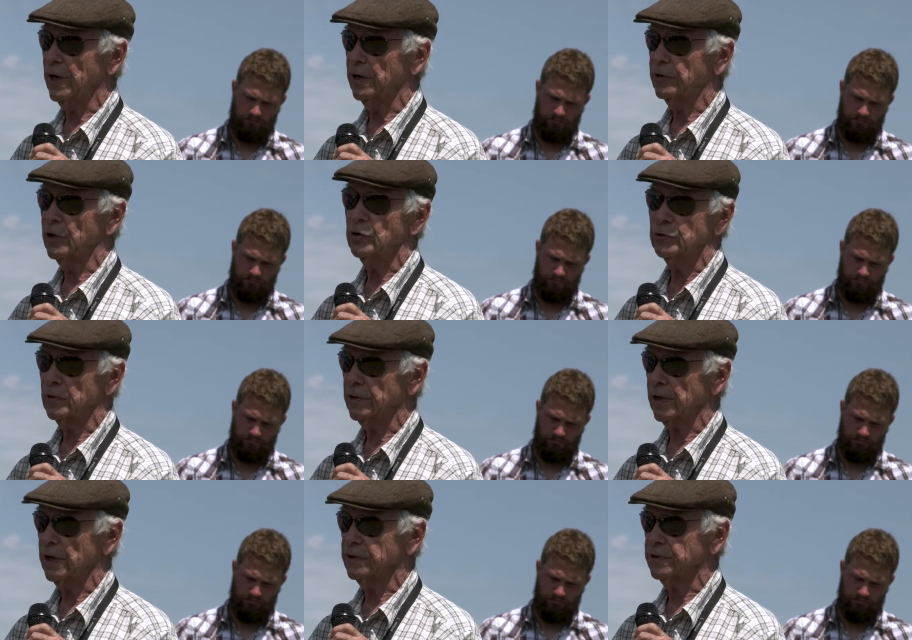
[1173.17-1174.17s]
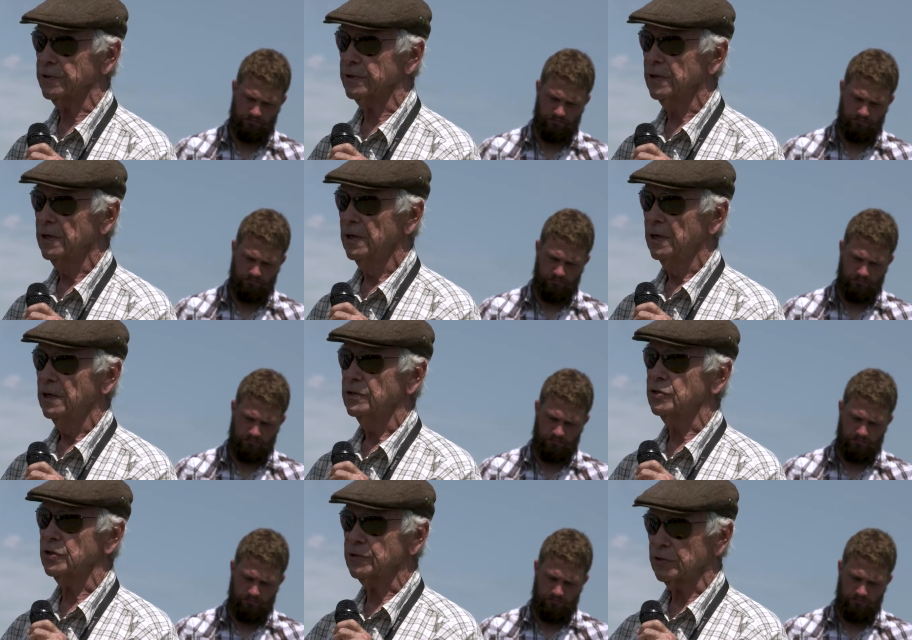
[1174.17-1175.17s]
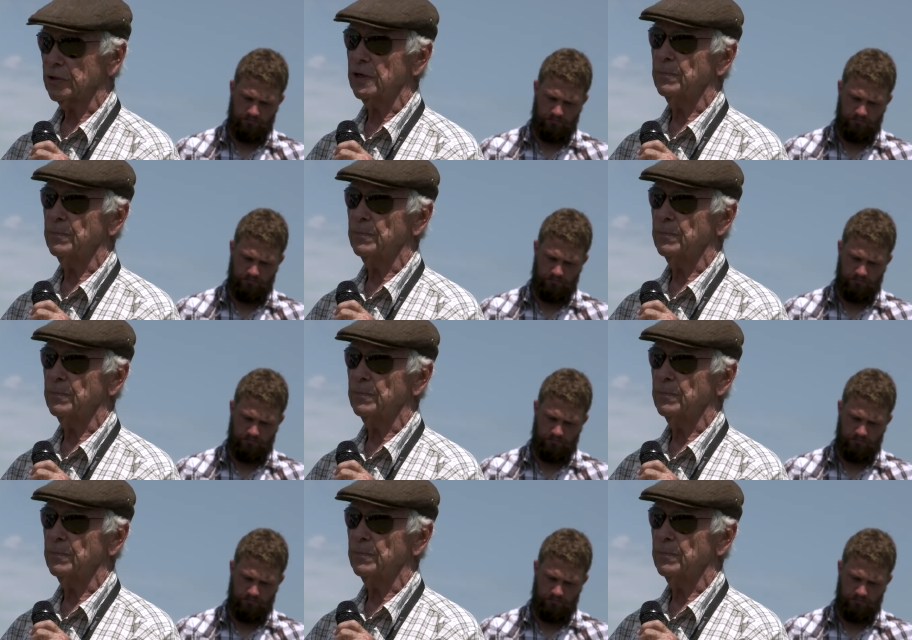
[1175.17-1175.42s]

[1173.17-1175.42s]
Speaker 1: now and go to a thousand just to